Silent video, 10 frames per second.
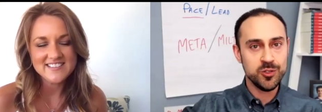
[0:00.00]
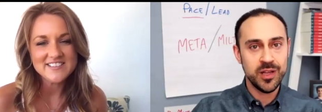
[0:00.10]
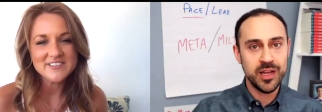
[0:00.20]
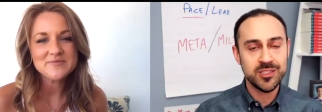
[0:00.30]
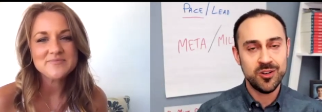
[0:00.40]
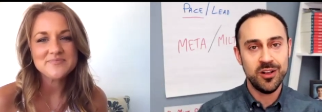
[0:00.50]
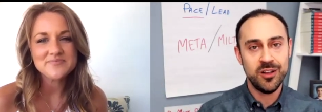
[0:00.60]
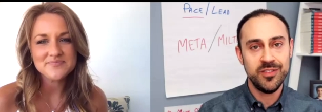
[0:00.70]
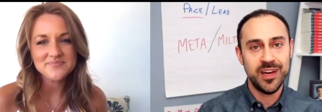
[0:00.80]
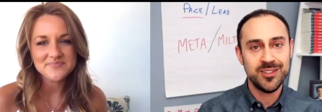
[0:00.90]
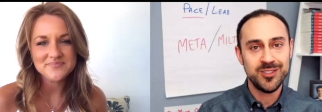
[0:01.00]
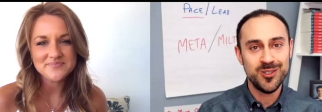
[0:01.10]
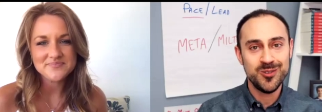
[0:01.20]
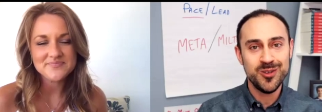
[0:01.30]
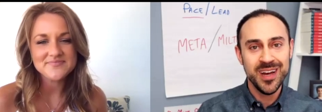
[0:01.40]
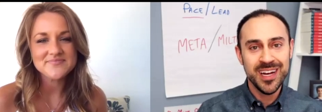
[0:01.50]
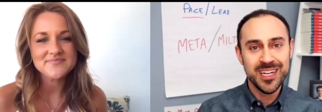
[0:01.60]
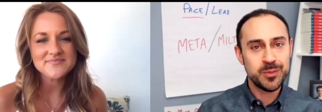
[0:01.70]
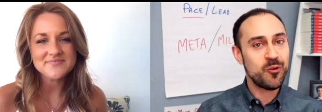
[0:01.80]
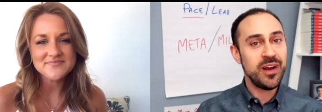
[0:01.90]
Speaker 1: links and all of that too.
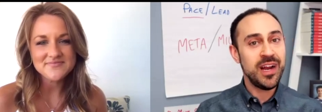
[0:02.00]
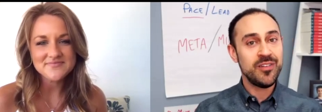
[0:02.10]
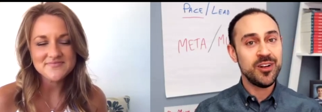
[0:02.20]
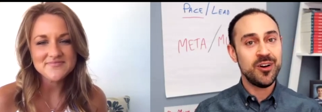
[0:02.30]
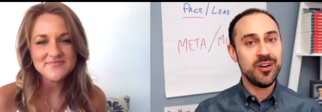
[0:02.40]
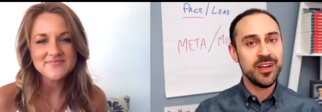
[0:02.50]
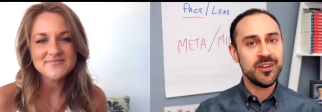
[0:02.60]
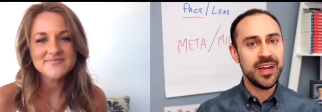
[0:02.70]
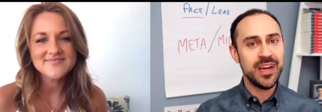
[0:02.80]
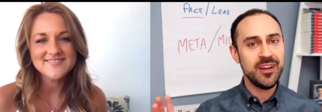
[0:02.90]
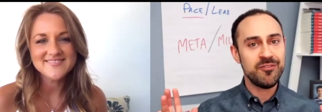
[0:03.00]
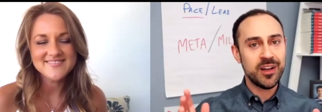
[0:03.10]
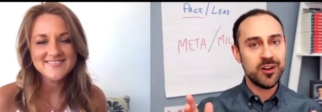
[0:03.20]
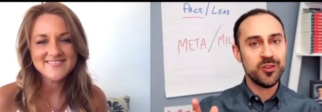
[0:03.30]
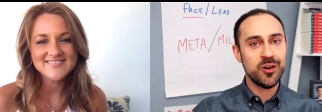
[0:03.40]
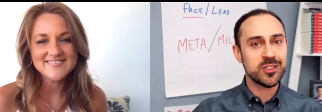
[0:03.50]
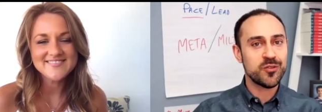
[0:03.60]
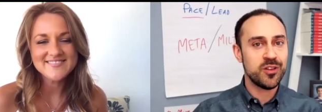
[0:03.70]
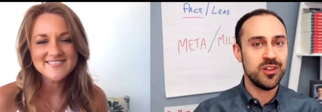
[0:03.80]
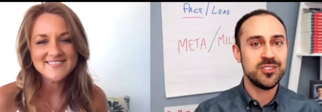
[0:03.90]
It's been great having you on here. Any final thoughts
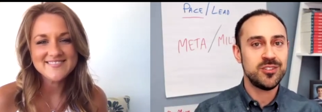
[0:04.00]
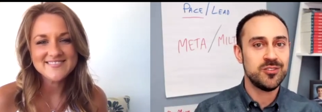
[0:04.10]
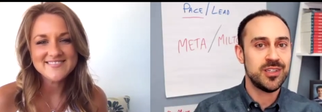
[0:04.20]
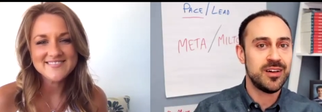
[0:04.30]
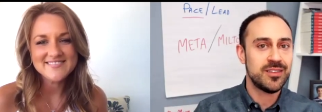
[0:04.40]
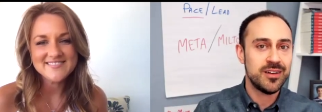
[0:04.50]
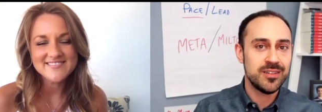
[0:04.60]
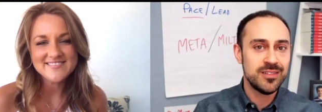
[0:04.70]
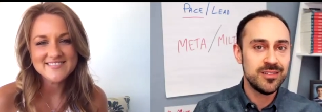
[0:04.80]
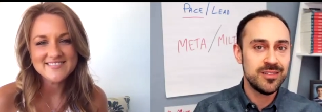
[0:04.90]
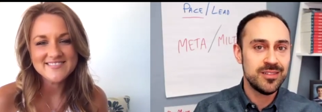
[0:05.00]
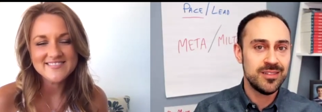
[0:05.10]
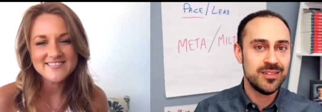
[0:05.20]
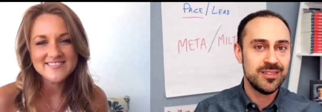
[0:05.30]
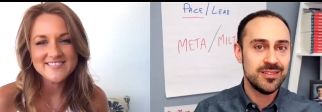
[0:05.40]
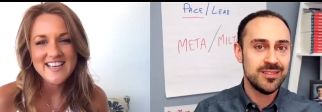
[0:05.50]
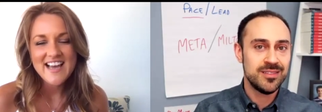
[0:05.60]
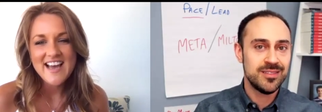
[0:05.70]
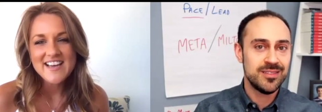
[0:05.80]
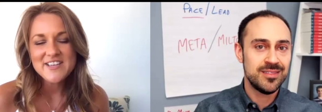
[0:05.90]
for the listeners out there?
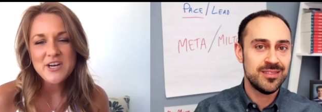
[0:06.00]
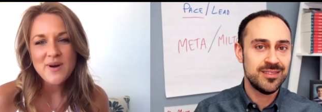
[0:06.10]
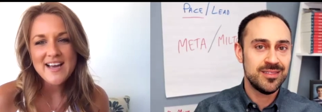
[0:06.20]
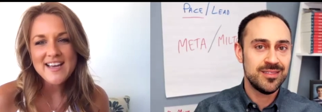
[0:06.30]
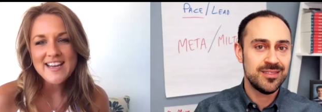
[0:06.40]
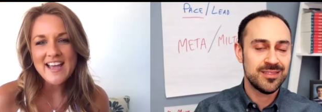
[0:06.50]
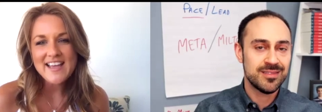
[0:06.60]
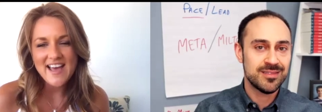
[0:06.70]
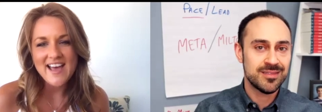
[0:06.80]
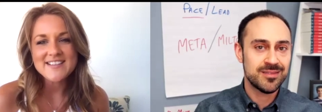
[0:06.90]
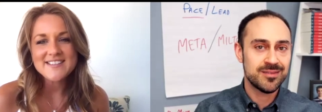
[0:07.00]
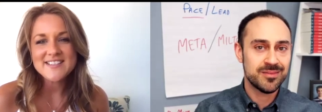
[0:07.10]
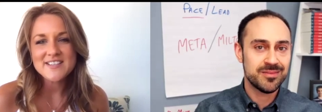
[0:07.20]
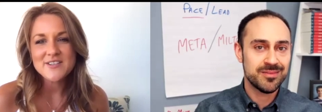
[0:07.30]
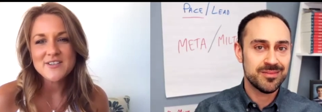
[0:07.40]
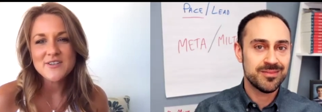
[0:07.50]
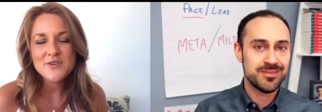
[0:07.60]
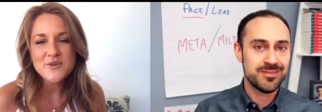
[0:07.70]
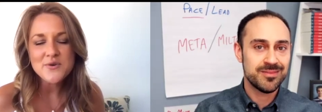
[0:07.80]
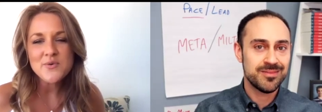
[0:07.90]
Speaker 2: You know what? Yes,
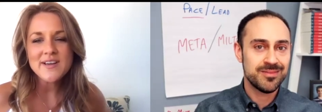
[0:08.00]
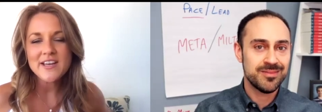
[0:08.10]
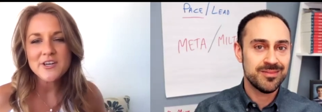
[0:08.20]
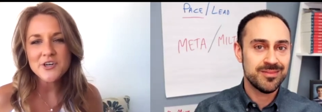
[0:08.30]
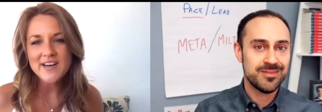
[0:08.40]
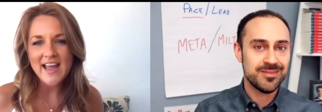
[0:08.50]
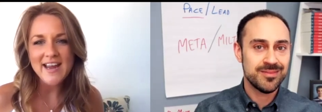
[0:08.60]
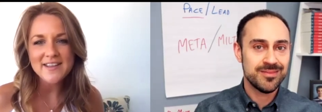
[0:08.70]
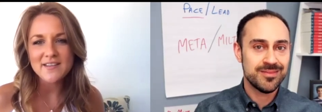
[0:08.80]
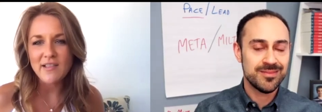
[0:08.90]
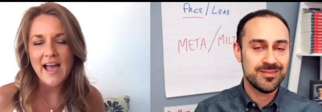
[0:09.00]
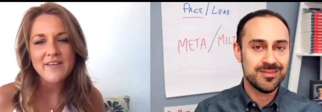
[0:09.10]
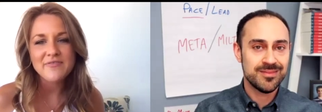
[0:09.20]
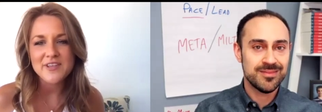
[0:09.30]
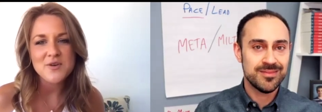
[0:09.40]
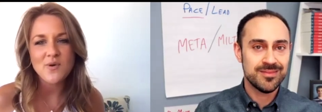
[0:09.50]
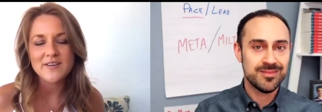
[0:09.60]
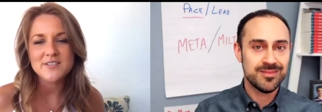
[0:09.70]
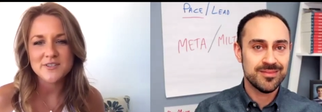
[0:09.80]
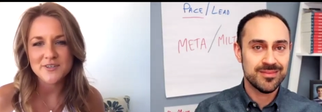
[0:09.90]
you can create the life that you
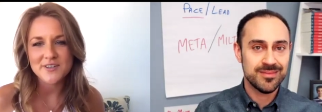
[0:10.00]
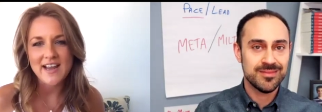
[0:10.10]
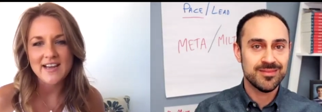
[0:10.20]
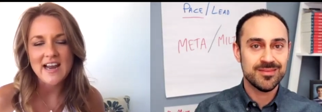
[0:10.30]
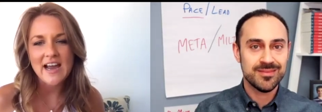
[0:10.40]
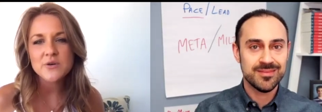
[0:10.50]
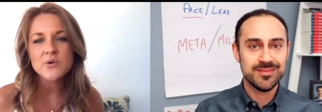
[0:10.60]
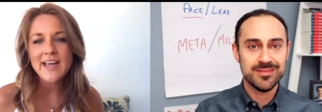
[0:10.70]
want to create. I don't